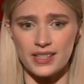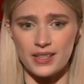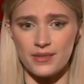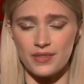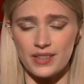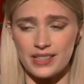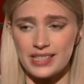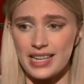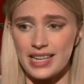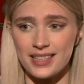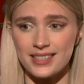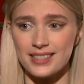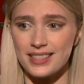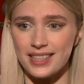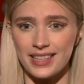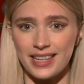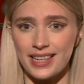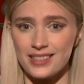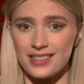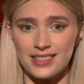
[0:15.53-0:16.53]
it
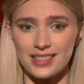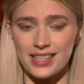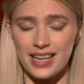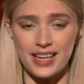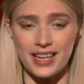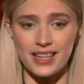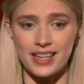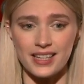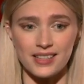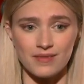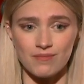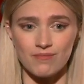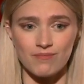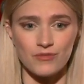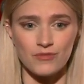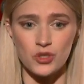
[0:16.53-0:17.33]
fantastically entertaining